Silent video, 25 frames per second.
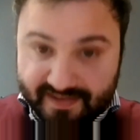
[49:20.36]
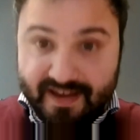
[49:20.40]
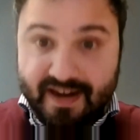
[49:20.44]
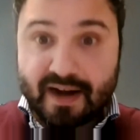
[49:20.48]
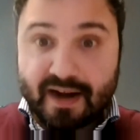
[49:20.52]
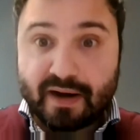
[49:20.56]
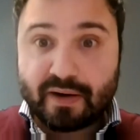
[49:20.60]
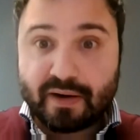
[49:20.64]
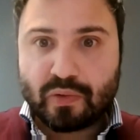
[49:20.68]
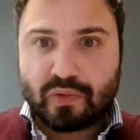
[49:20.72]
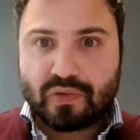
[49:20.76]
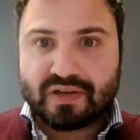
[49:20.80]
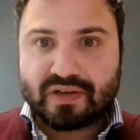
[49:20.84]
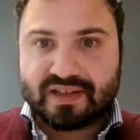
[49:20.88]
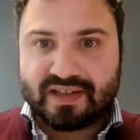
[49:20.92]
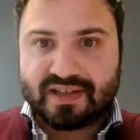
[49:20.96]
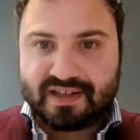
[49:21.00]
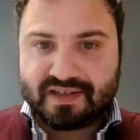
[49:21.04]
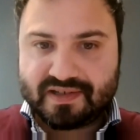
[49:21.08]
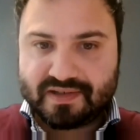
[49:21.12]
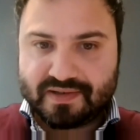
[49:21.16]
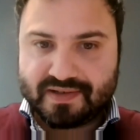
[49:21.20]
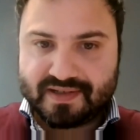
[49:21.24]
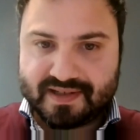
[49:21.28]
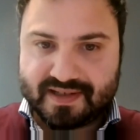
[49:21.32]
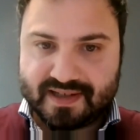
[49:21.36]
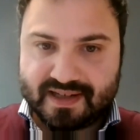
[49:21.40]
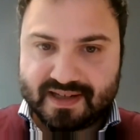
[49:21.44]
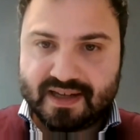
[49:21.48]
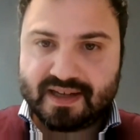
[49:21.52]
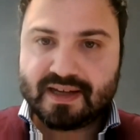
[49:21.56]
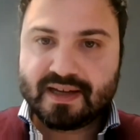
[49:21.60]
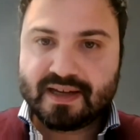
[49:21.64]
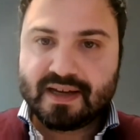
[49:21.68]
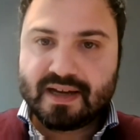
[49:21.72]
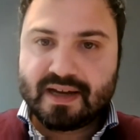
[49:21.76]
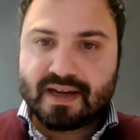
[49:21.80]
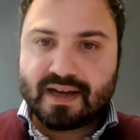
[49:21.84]
there you would need to
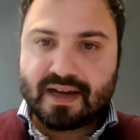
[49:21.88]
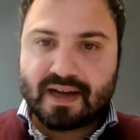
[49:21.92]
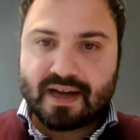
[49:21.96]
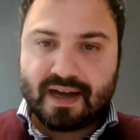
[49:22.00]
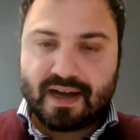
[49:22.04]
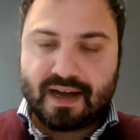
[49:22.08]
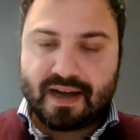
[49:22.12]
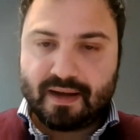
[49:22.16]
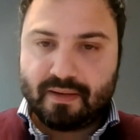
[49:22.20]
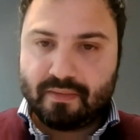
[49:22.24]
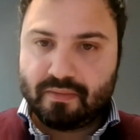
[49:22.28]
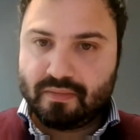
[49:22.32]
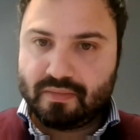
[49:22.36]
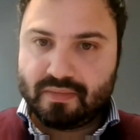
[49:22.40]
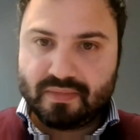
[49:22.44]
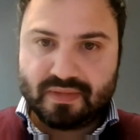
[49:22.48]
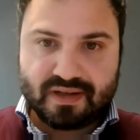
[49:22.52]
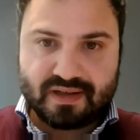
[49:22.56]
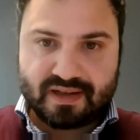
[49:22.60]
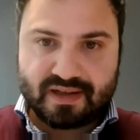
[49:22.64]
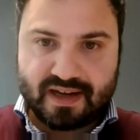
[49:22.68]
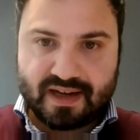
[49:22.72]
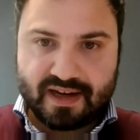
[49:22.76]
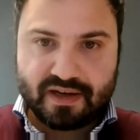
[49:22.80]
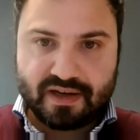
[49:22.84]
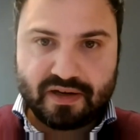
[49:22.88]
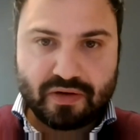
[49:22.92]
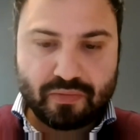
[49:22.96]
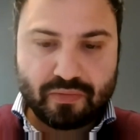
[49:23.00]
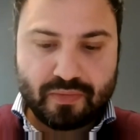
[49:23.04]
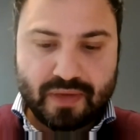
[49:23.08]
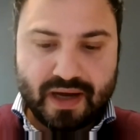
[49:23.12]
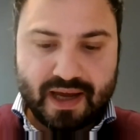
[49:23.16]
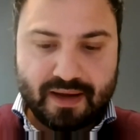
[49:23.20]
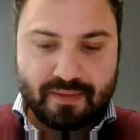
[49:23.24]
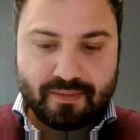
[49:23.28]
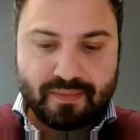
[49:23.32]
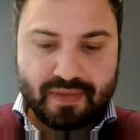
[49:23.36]
see, can you
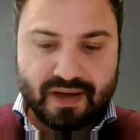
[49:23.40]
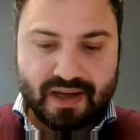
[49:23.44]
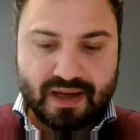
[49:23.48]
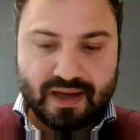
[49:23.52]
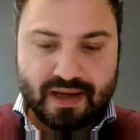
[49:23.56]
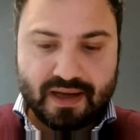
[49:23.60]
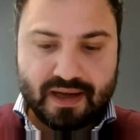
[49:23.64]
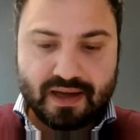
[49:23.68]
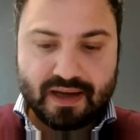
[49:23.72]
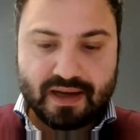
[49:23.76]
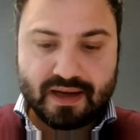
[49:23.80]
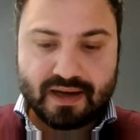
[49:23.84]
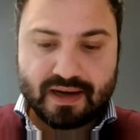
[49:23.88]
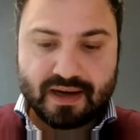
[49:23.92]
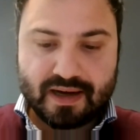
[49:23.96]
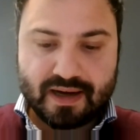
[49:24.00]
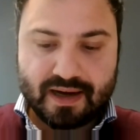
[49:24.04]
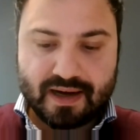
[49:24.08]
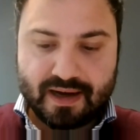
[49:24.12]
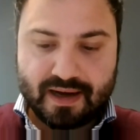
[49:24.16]
maybe